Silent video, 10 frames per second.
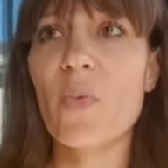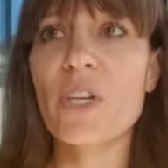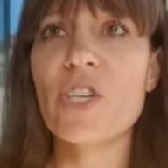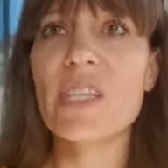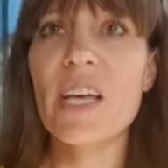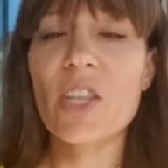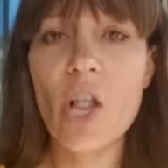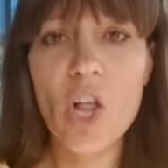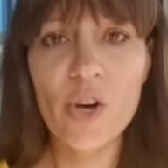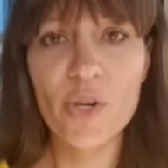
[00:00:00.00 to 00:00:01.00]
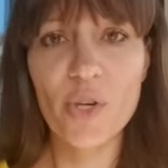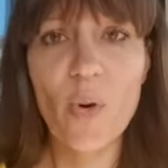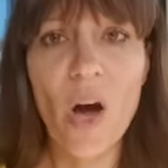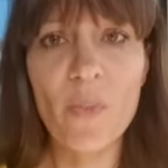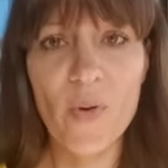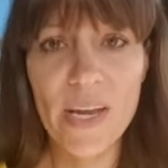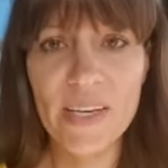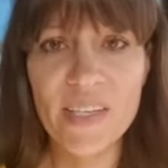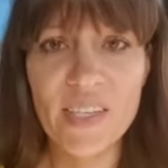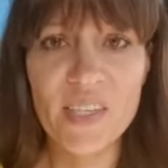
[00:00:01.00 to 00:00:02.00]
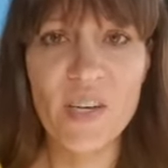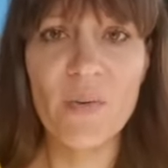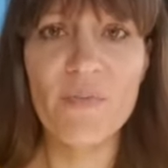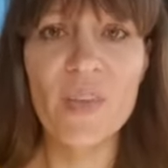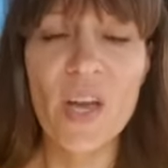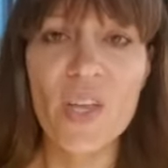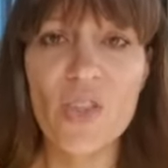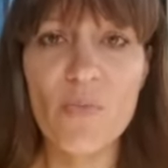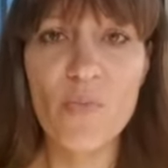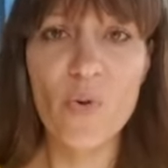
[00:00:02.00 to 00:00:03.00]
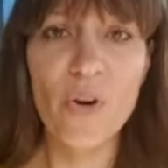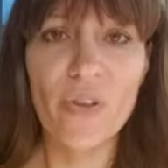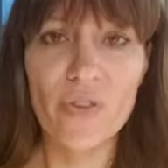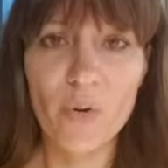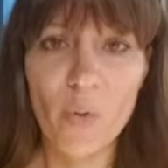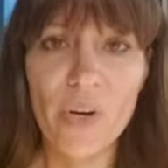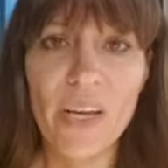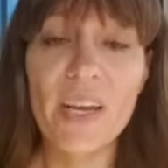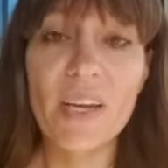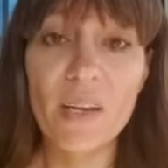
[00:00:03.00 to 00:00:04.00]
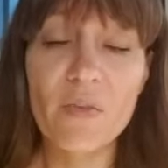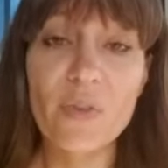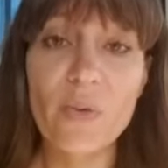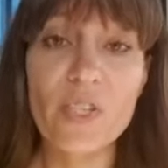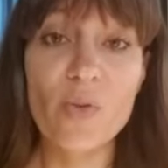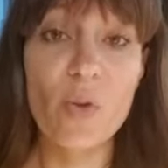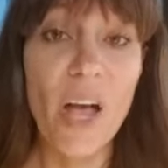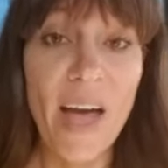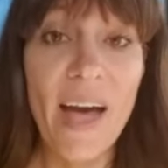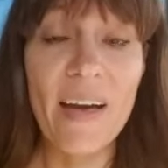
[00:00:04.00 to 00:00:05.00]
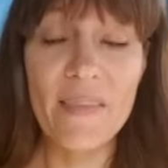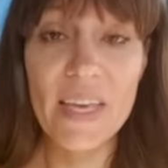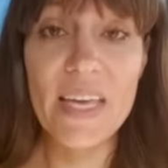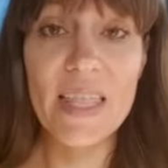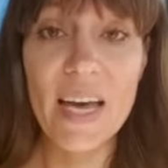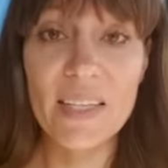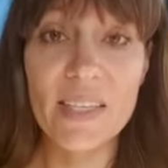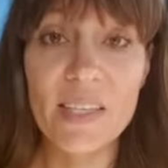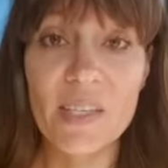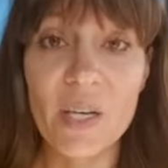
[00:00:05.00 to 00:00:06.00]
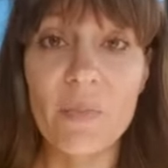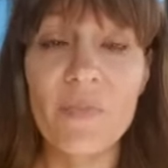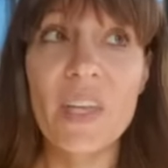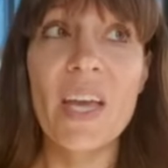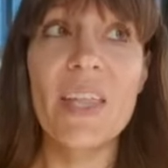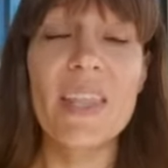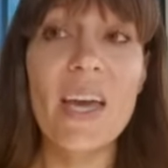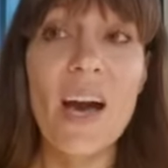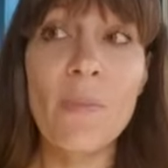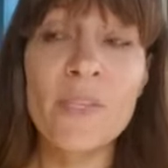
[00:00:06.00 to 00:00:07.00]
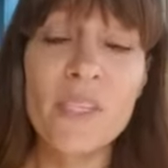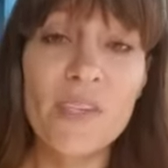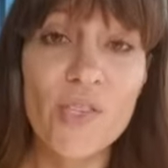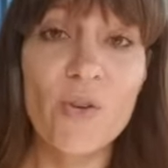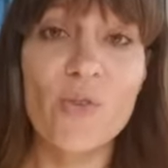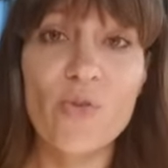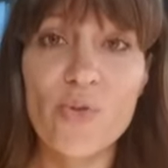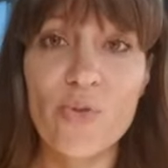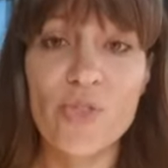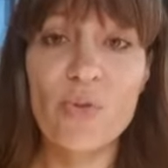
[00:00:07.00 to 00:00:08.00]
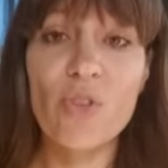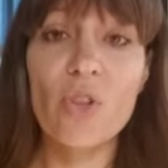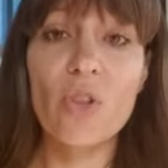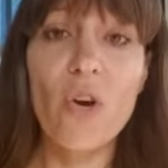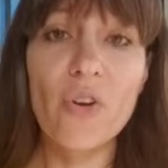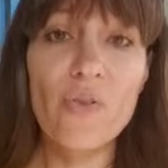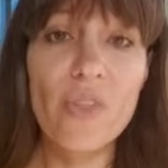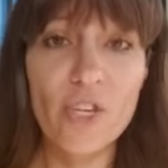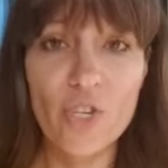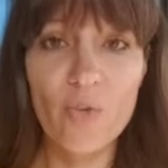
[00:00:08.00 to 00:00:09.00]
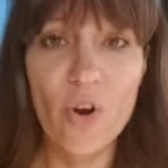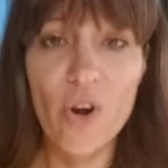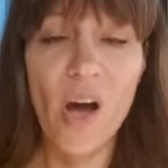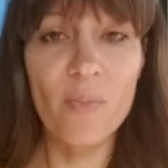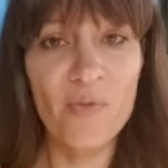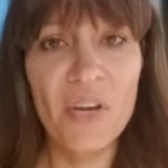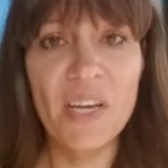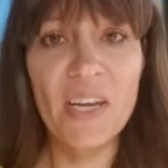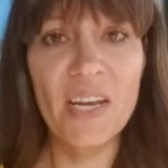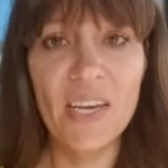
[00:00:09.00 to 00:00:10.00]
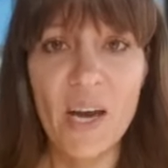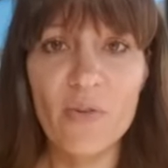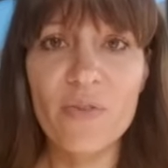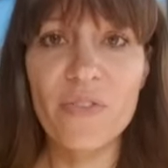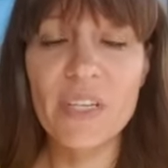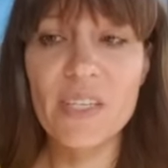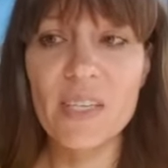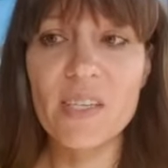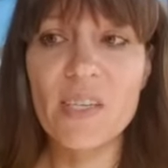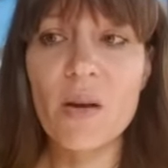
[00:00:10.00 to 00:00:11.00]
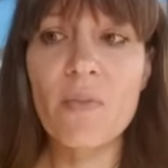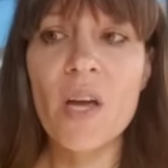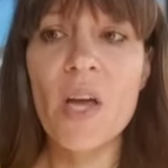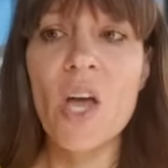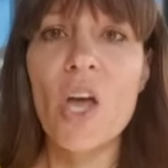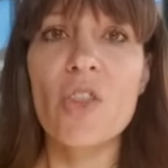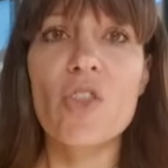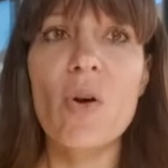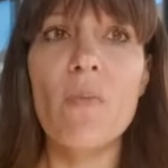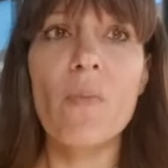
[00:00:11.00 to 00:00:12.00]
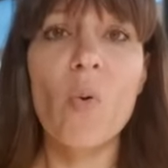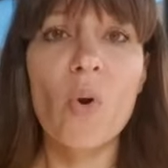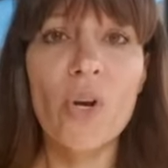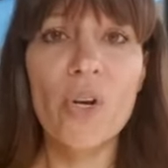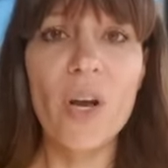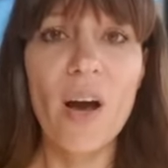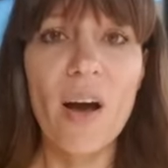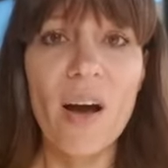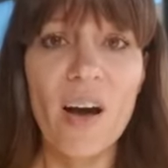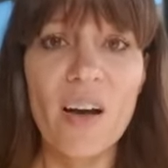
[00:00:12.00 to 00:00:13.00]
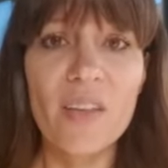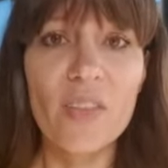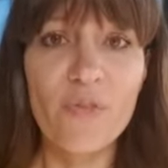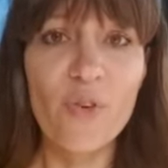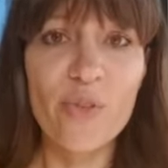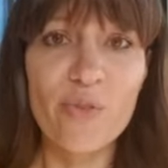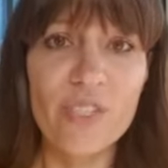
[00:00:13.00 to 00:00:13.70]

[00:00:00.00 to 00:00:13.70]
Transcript: which is that the longer you operate in a system, the more authority and influence you will have in that system. The opposite is also true. So the longer that you are operating in a counterfeit system, the more, uh, the further